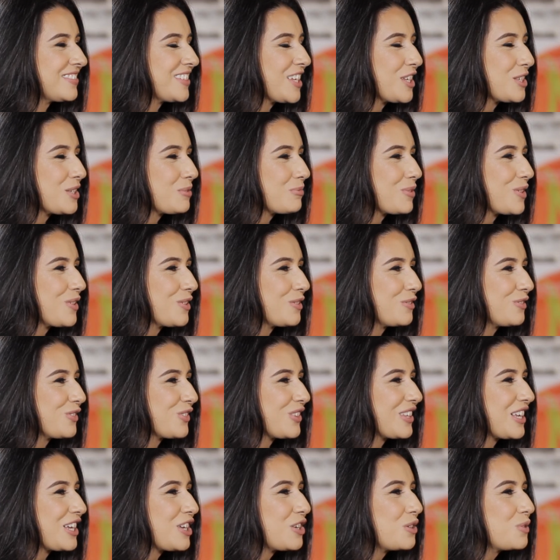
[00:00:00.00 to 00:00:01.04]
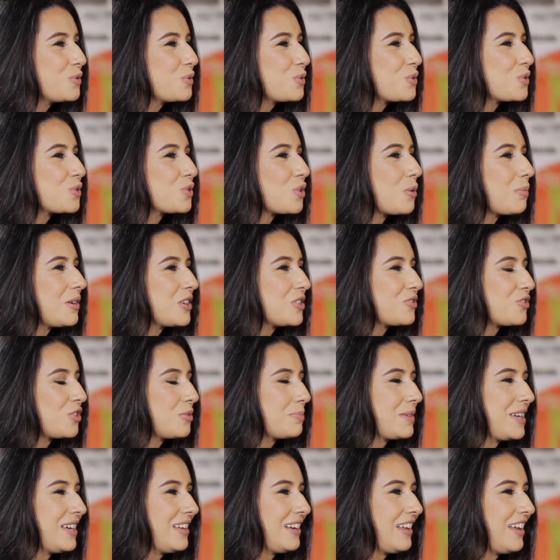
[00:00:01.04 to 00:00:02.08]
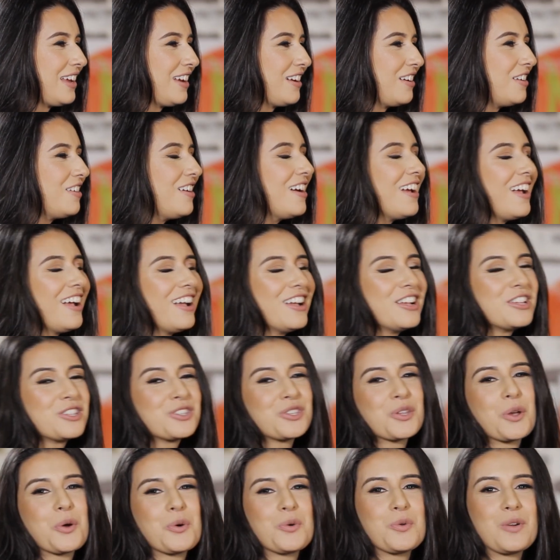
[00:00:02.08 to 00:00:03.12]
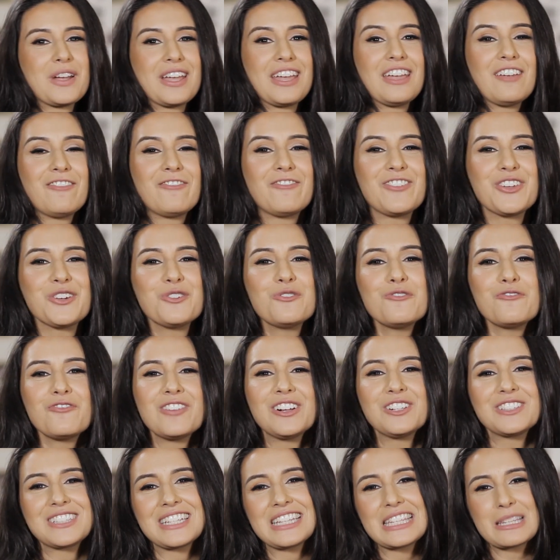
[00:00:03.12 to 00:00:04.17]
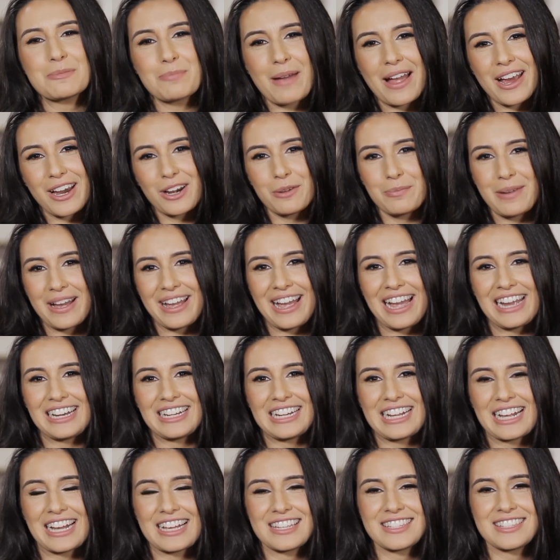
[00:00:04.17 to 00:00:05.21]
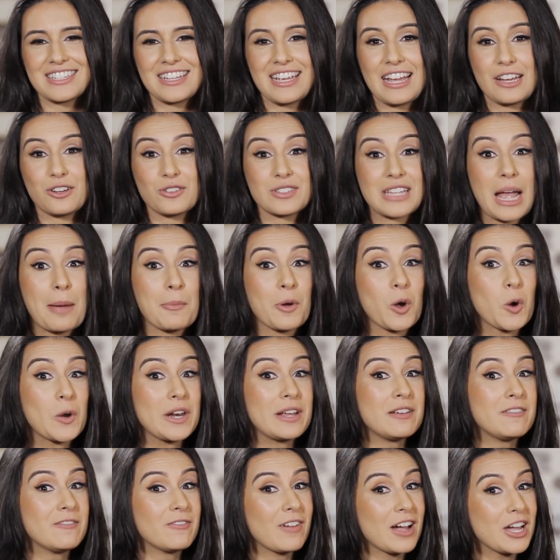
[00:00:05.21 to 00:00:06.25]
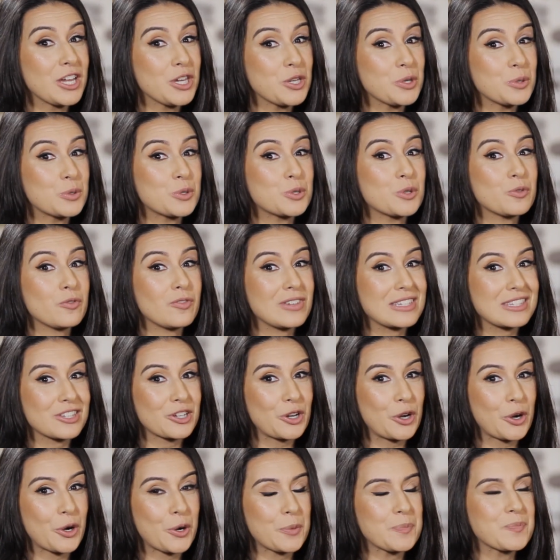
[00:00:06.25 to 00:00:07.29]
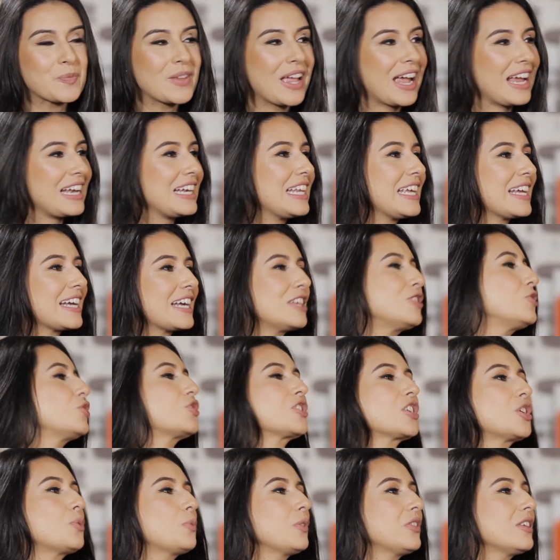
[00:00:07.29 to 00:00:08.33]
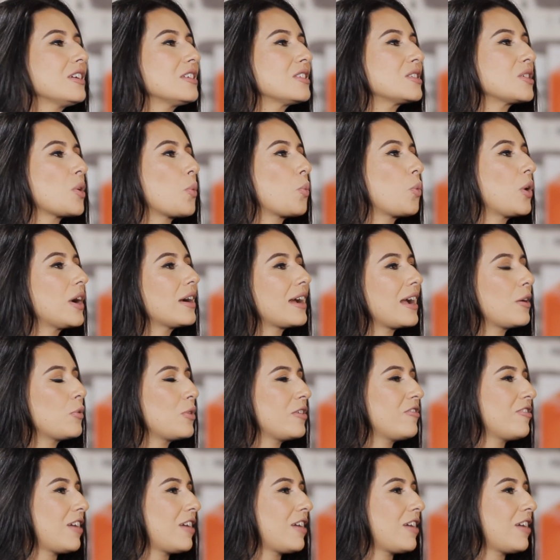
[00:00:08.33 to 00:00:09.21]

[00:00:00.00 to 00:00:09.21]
That's beautiful. Thank you so much for being here. So if you felt inspired by Aileen Castellanos, I'm going to invite you to visit her. Aileen, can you share with us where can we